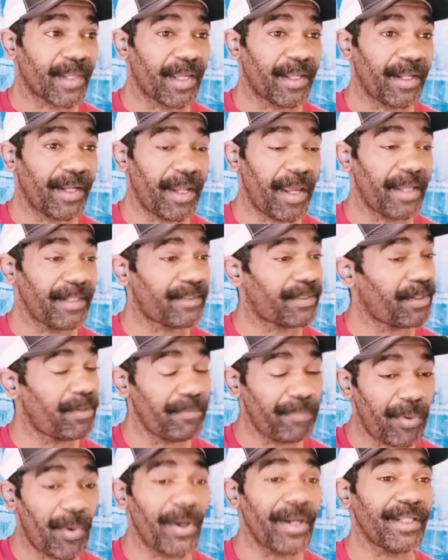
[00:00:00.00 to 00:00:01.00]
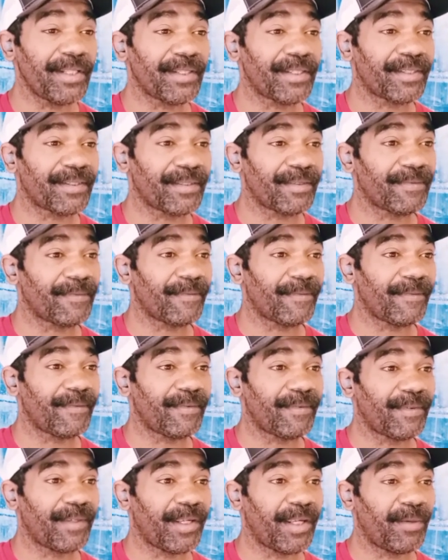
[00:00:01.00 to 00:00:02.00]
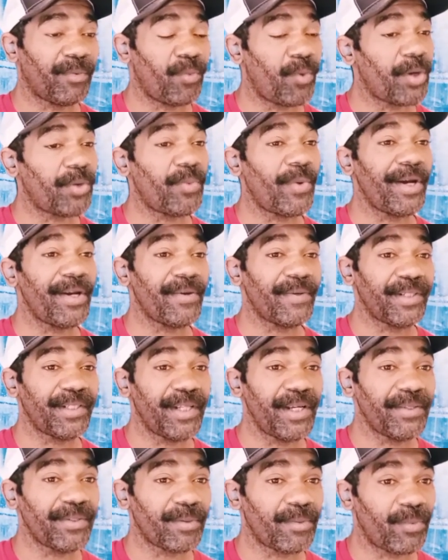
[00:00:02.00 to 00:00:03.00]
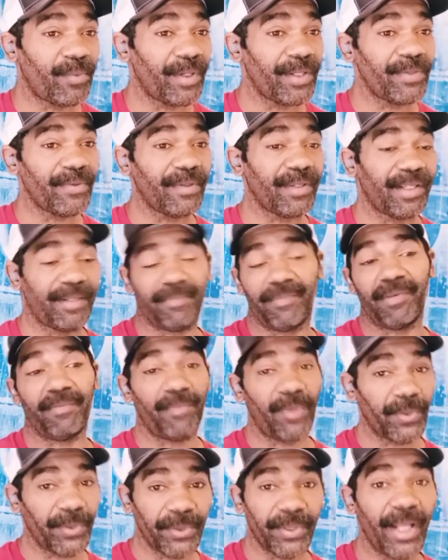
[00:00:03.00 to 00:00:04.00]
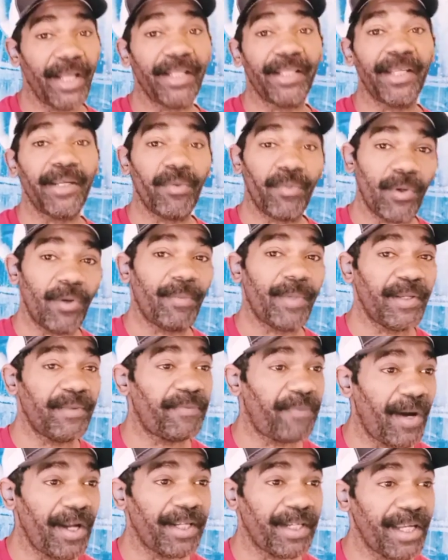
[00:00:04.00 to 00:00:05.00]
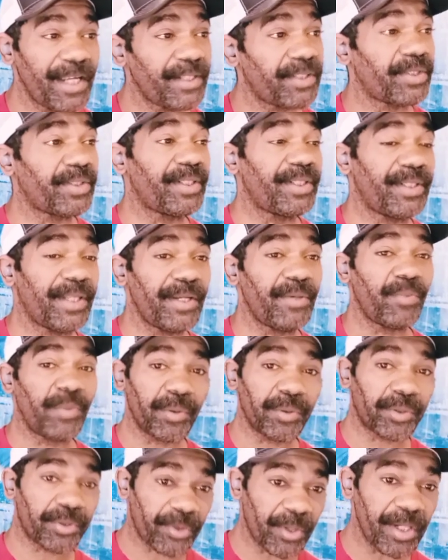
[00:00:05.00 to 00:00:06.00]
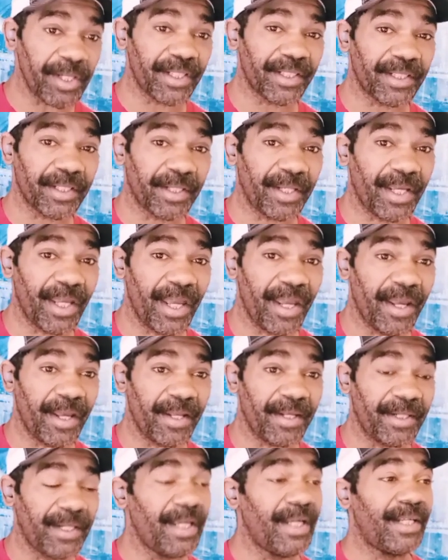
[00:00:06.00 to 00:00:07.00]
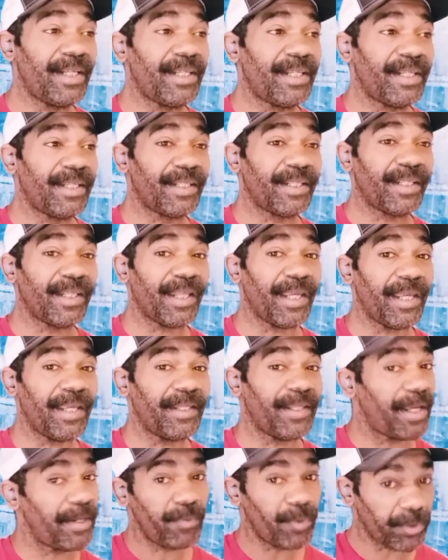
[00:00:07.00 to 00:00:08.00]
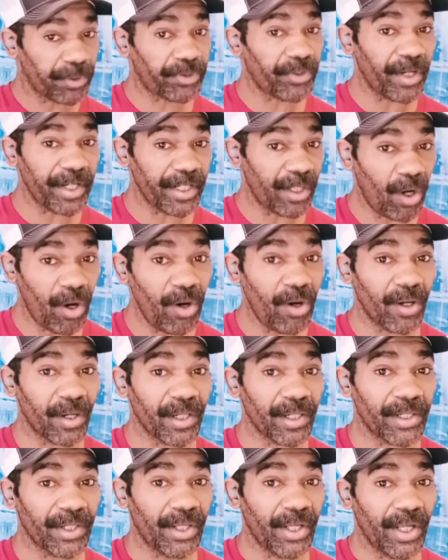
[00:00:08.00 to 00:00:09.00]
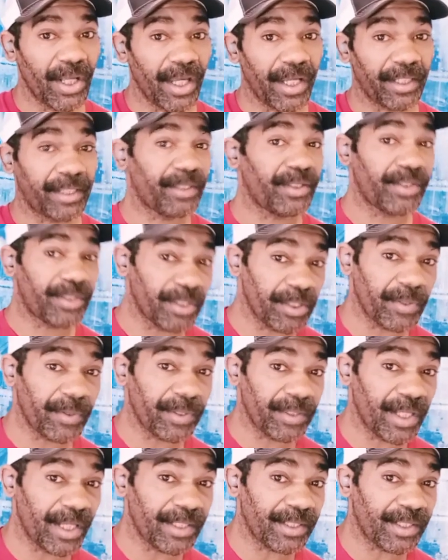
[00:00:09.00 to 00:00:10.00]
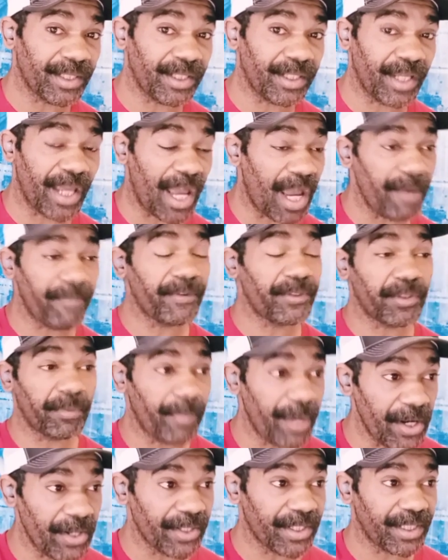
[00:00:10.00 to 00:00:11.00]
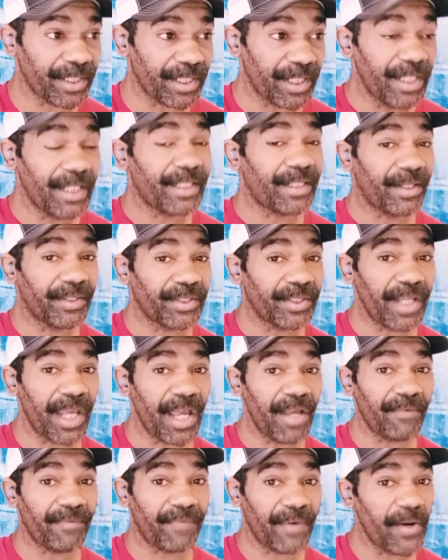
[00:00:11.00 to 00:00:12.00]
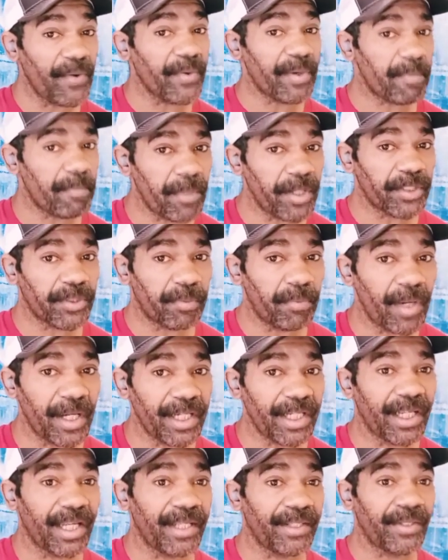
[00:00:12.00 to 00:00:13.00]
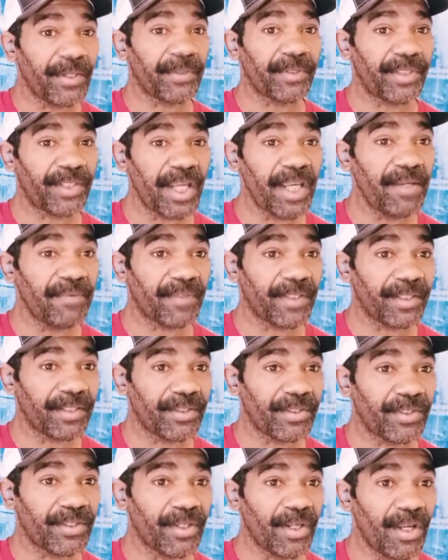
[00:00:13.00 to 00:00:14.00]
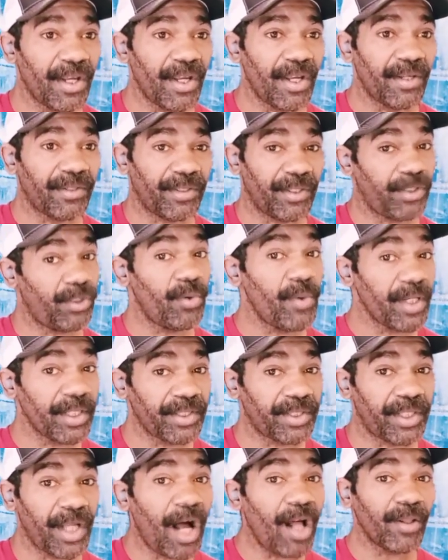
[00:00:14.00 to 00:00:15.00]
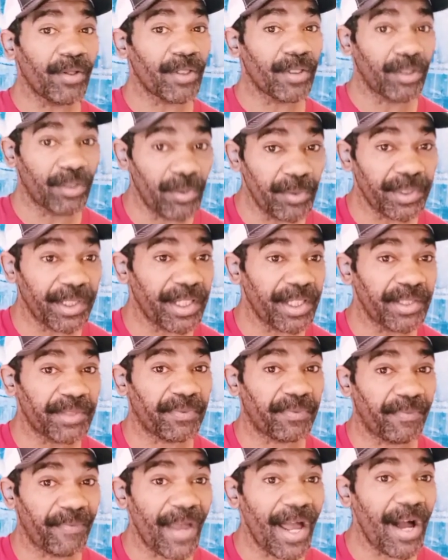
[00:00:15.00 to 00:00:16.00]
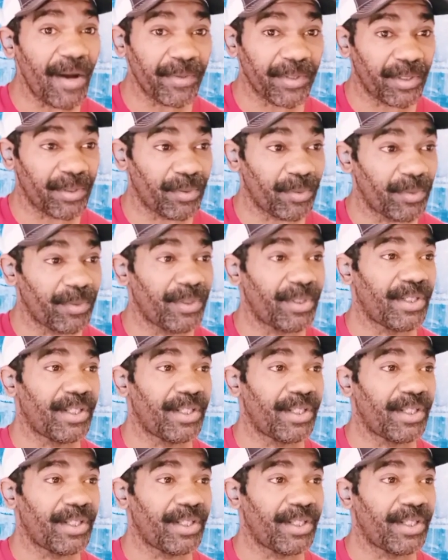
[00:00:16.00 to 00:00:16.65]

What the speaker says: And at some point, in one way or another, whether most likely it will be financially, they will strike. And they will strike hard. And considering that the average American doesn't have very much money in their savings, the US dollar losing its value,